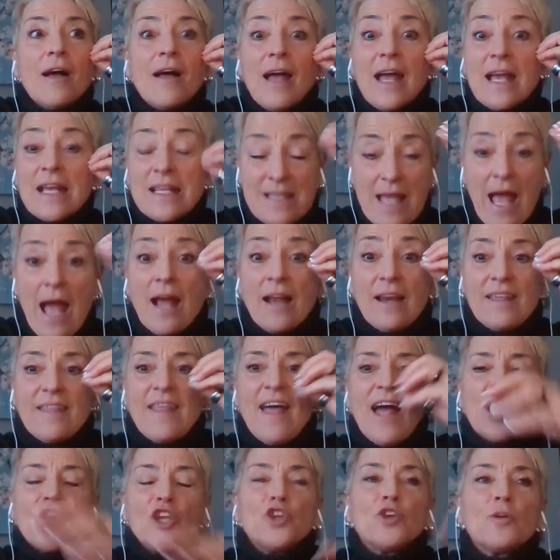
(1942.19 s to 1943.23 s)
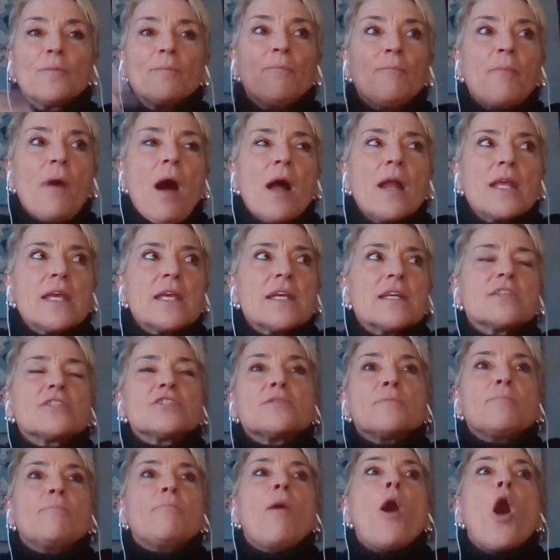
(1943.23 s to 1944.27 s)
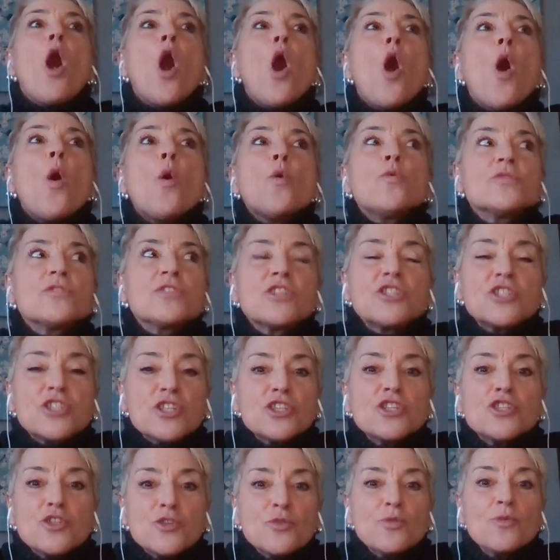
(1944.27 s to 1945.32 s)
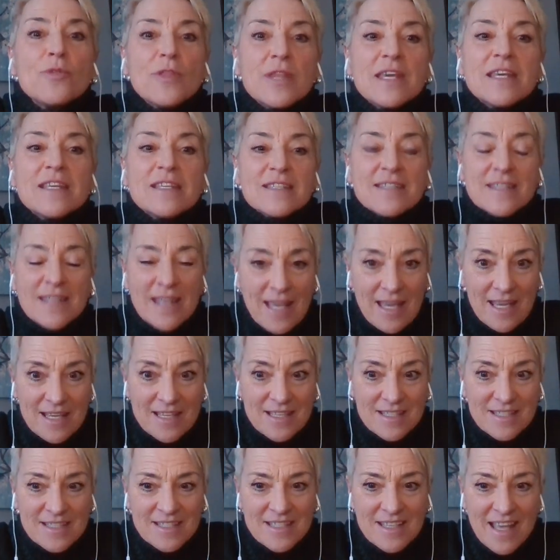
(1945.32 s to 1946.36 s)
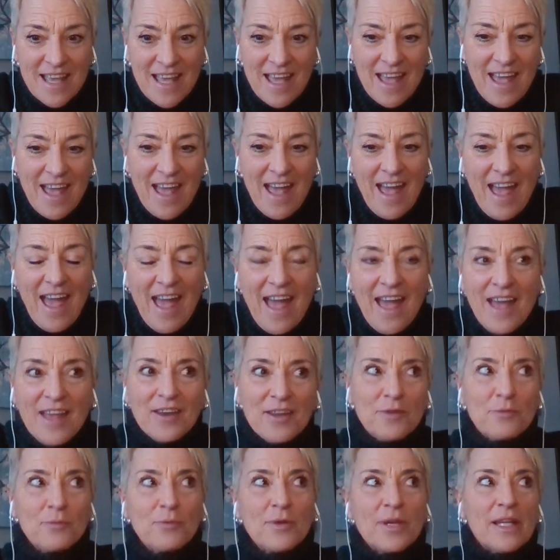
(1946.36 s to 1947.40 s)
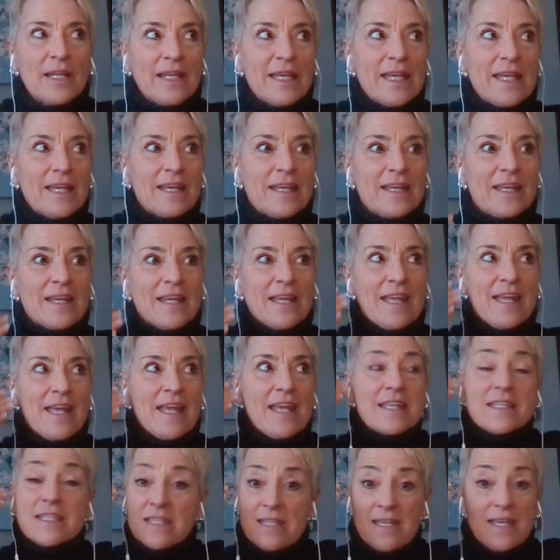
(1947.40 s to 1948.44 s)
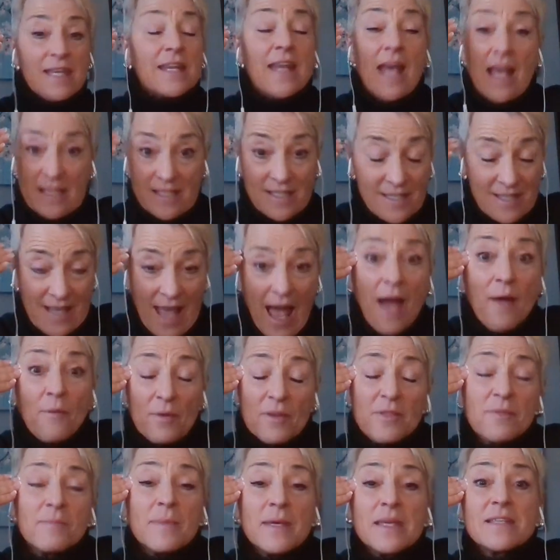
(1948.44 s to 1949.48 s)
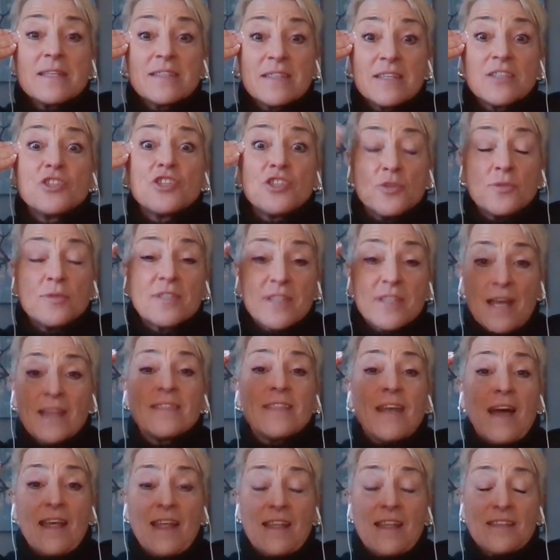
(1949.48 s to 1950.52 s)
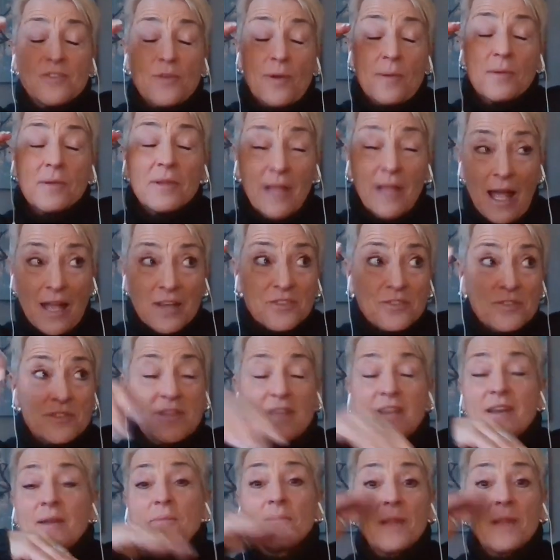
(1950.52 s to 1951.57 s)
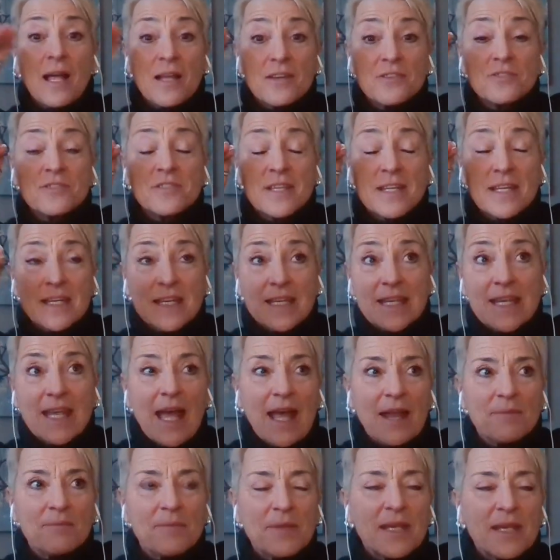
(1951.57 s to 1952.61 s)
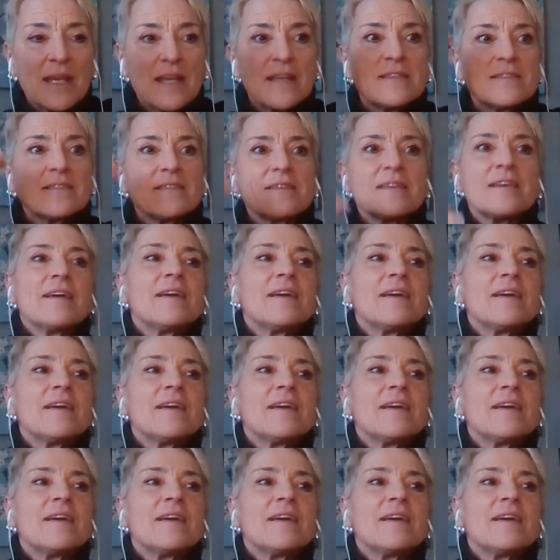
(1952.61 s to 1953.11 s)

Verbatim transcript: exactly that your body is supposed to do these things. Yes. And it really, it, it has sat with me since you said yes. that. So I'm glad you said it. I'm glad you said it again because